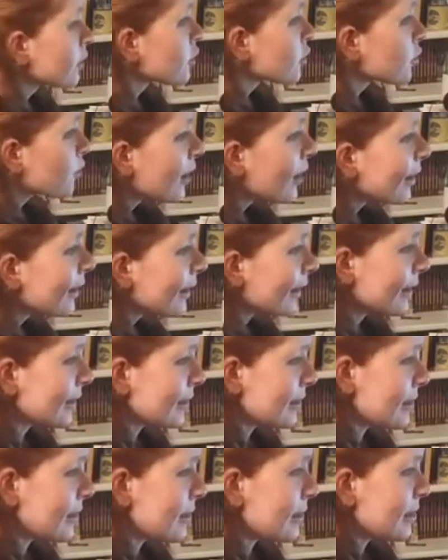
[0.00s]

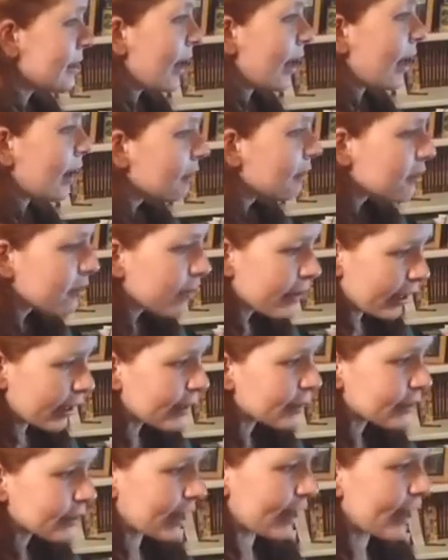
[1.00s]
2019, after
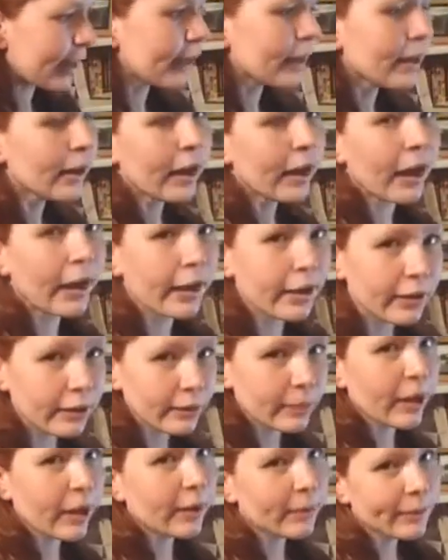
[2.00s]
that date, I
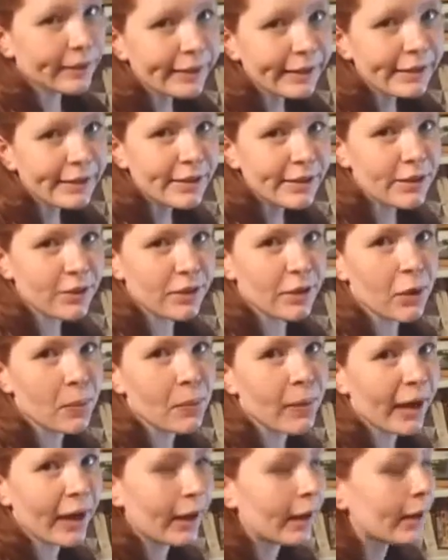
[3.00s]
hereby release you to go
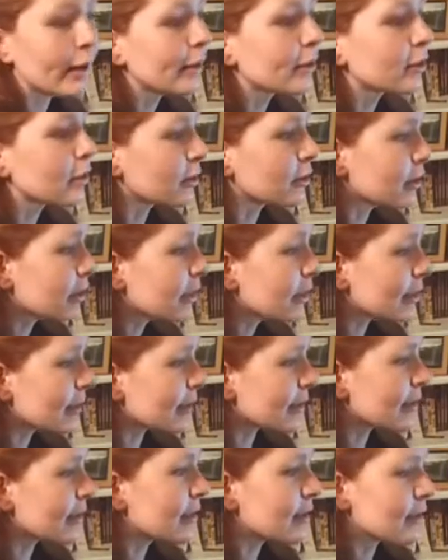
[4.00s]
buy it. It's only
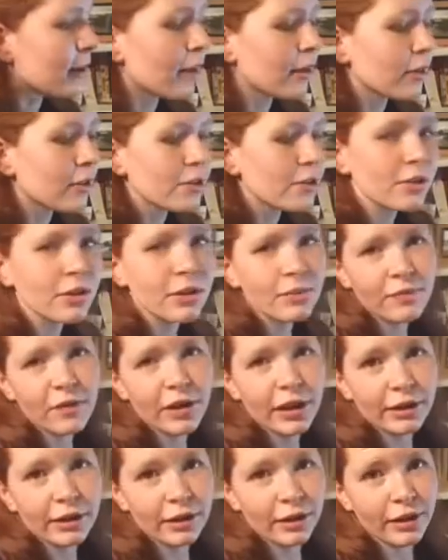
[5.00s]
$16. You can
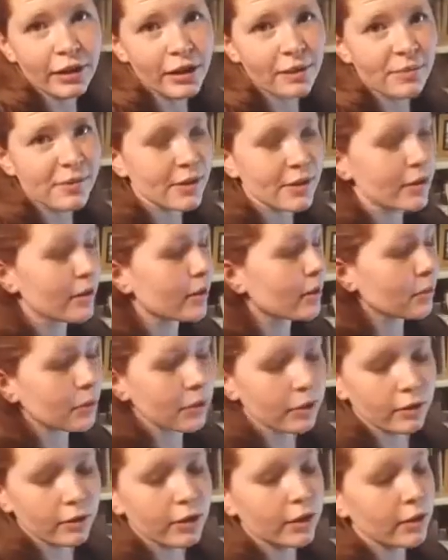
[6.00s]
find it on Amazon. I'll
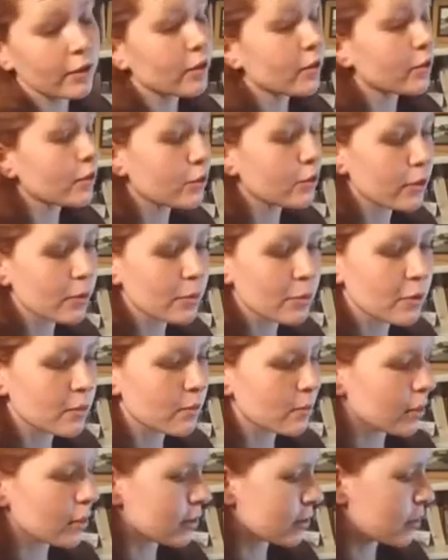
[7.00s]
put a link in the description
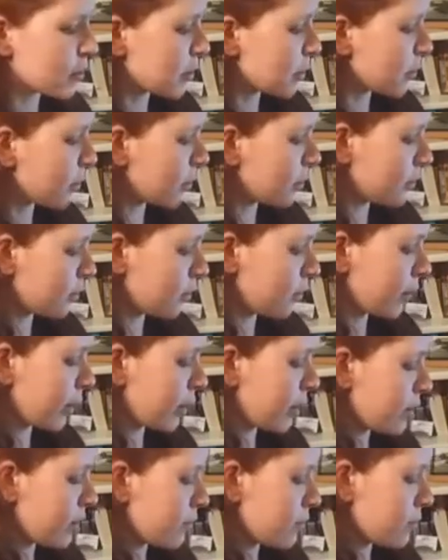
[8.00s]
because people don't know
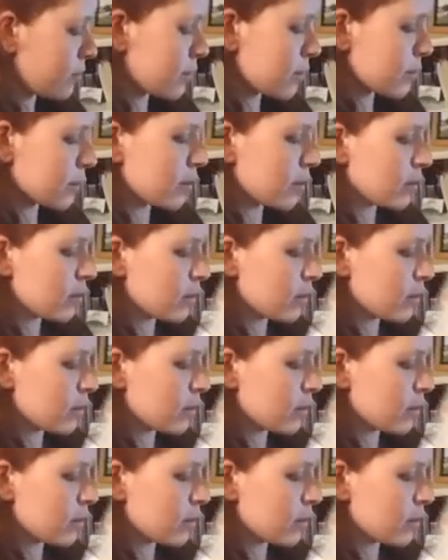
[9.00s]
how to use